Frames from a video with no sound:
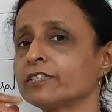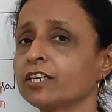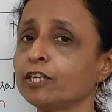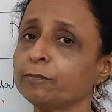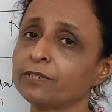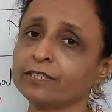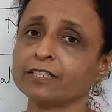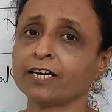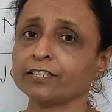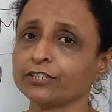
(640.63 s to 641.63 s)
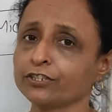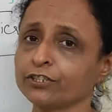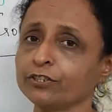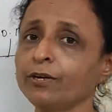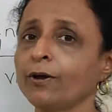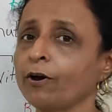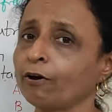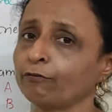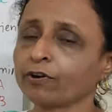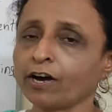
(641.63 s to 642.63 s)
which helps in digestion
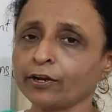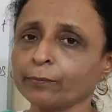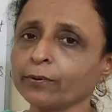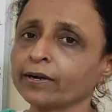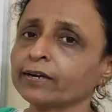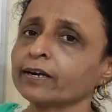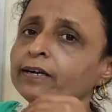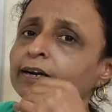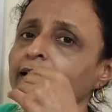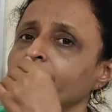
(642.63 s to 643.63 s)
of carbohydrate